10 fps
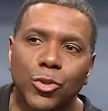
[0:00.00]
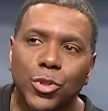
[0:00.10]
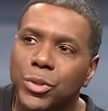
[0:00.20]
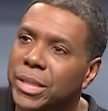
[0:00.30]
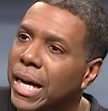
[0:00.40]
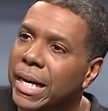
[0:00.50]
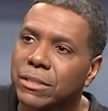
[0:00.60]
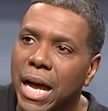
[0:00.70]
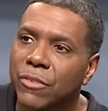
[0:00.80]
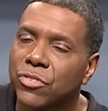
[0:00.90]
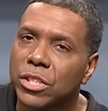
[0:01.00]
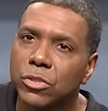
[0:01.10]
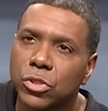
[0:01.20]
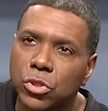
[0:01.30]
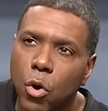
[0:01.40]
do it, guys. I've seen
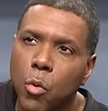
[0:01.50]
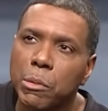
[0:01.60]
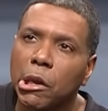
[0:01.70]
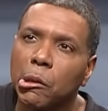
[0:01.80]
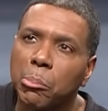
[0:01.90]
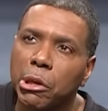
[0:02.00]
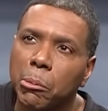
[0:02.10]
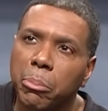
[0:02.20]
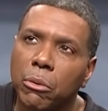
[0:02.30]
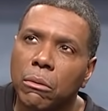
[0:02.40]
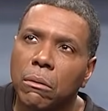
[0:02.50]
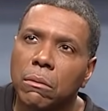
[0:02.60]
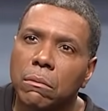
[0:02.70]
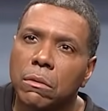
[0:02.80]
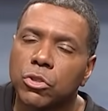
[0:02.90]
so many people
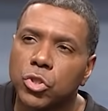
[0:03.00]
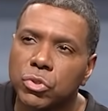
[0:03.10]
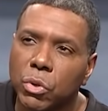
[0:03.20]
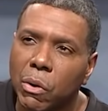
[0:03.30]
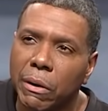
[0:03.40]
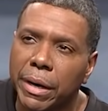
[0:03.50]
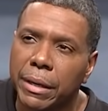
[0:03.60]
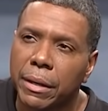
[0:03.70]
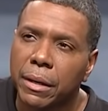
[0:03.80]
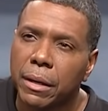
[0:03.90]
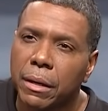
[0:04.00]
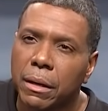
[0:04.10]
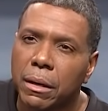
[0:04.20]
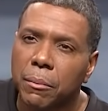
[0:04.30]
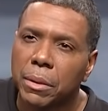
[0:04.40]
destroyed
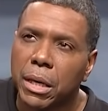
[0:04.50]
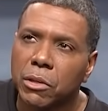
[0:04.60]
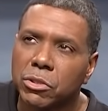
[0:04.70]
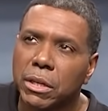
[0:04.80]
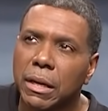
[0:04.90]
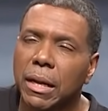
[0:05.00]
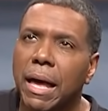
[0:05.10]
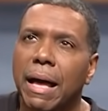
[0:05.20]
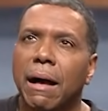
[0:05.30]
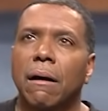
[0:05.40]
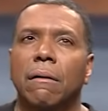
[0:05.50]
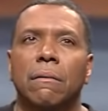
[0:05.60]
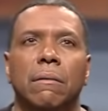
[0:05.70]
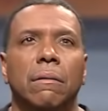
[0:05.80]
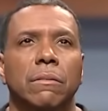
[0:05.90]
because they allow
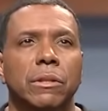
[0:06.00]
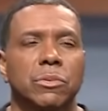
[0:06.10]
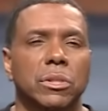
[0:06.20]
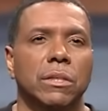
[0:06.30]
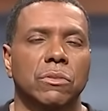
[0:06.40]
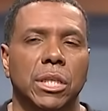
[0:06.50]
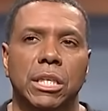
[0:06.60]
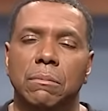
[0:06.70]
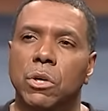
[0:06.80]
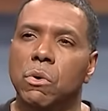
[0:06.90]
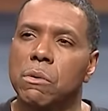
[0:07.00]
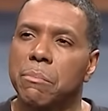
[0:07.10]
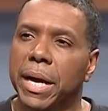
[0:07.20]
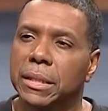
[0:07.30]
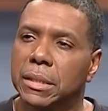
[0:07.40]
themselves to keep going
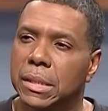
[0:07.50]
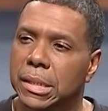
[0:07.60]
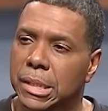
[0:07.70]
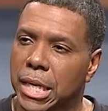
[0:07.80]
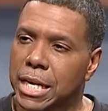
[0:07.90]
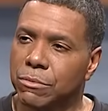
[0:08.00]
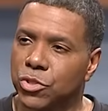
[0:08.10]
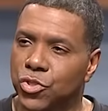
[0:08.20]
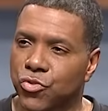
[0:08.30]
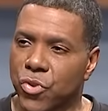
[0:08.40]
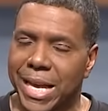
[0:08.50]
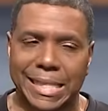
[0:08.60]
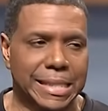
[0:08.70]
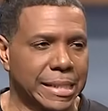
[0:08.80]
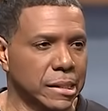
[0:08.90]
back to the same
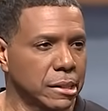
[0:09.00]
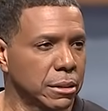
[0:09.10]
stress.